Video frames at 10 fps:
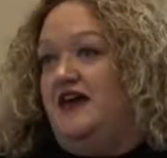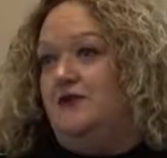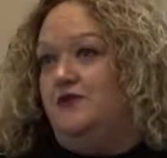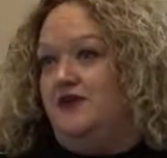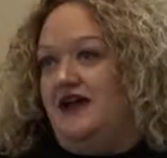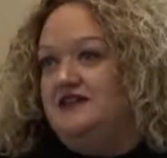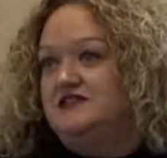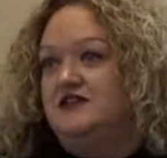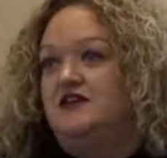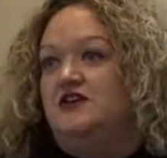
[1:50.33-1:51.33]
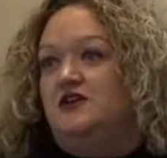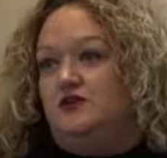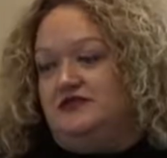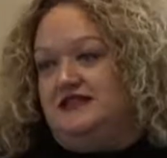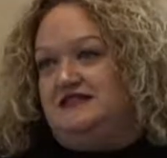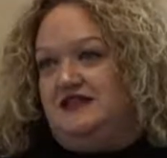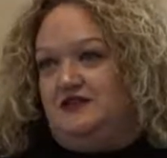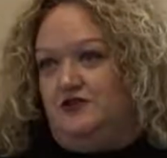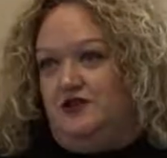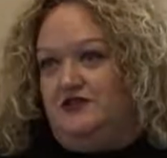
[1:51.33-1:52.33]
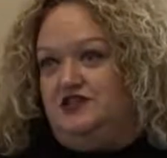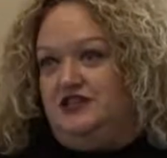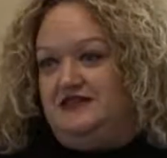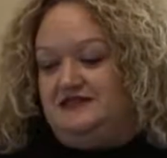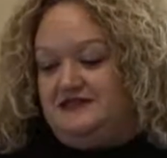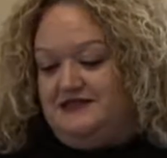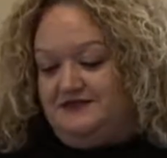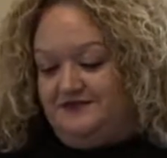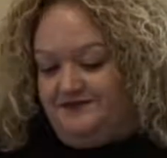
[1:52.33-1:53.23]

were at using technologies.